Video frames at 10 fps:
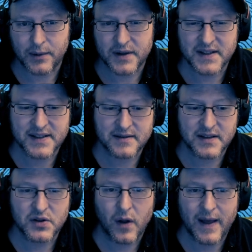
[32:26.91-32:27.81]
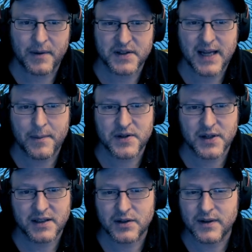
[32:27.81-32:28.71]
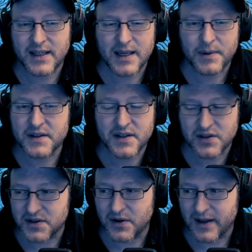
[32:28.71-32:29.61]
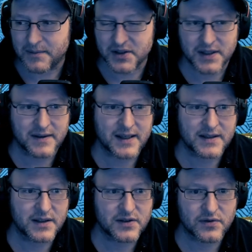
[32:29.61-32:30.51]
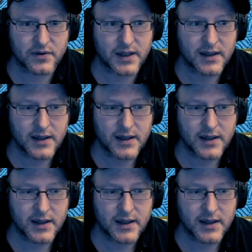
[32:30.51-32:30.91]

where there's, there's not that much damage I can do in here because there's just not that much in there to destroy.